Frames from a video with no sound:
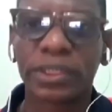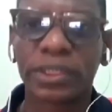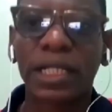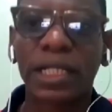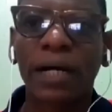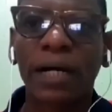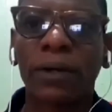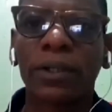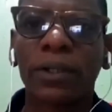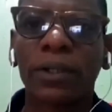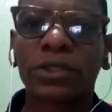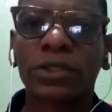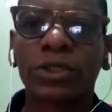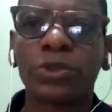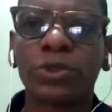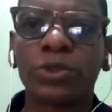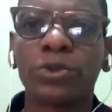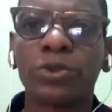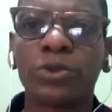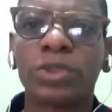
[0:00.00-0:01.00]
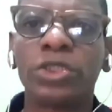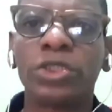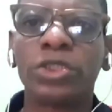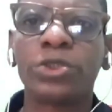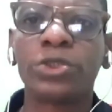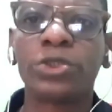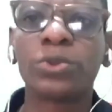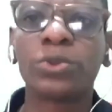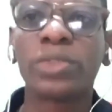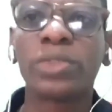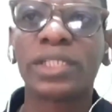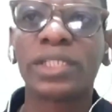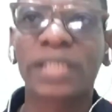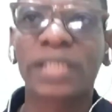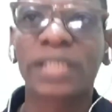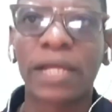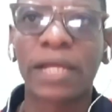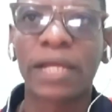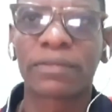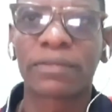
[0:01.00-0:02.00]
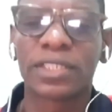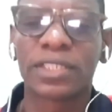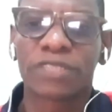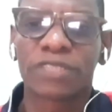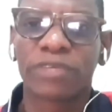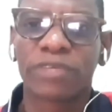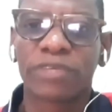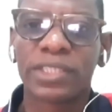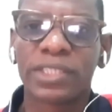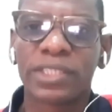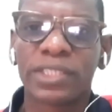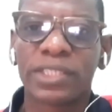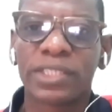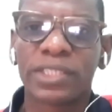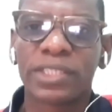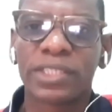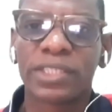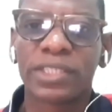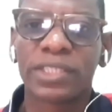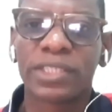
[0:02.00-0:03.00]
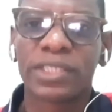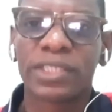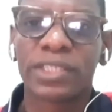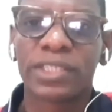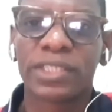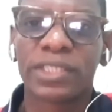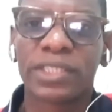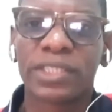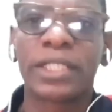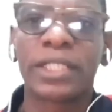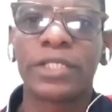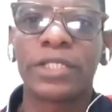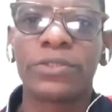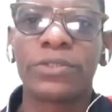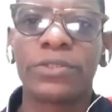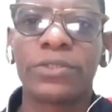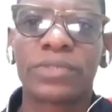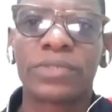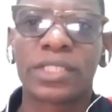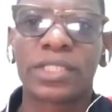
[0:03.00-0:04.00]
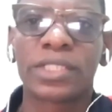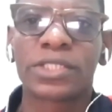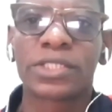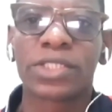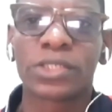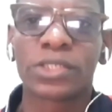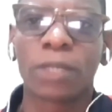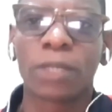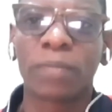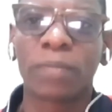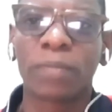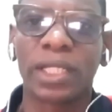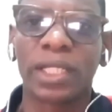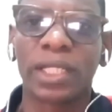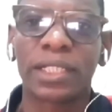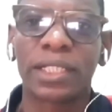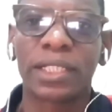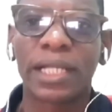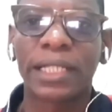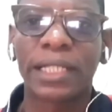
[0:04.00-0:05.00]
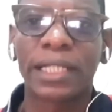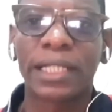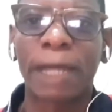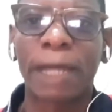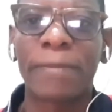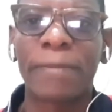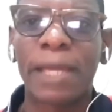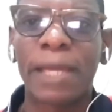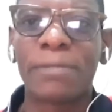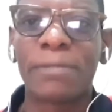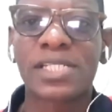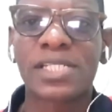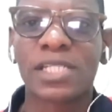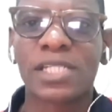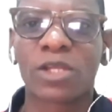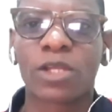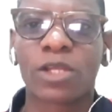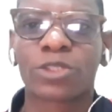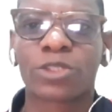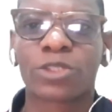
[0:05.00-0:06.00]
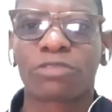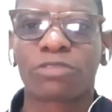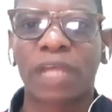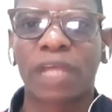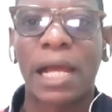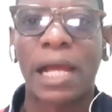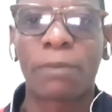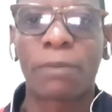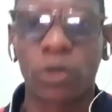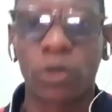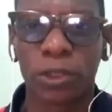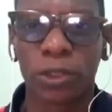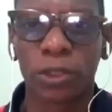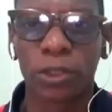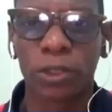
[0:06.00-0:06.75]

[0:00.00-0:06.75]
Now, to do this kind of things, for instance, if I am already using something that emits a lot of carbon,